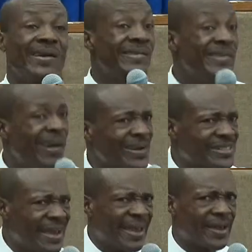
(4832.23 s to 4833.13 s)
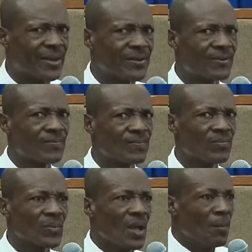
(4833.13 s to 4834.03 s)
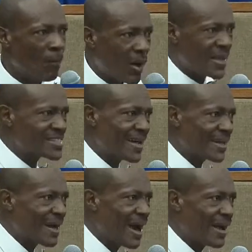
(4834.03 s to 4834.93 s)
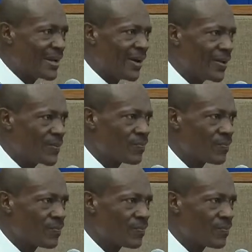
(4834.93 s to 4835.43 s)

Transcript: Nothing. Money's on the card, you know.